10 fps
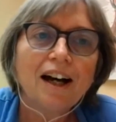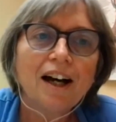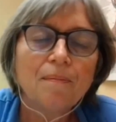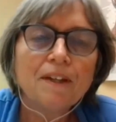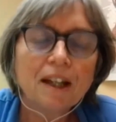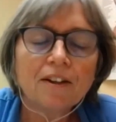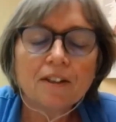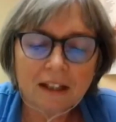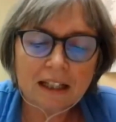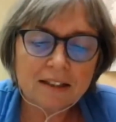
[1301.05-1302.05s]
The
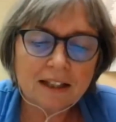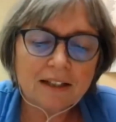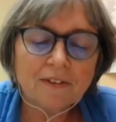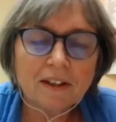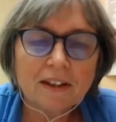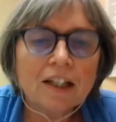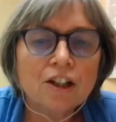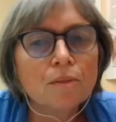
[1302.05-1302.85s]
other thing is that if things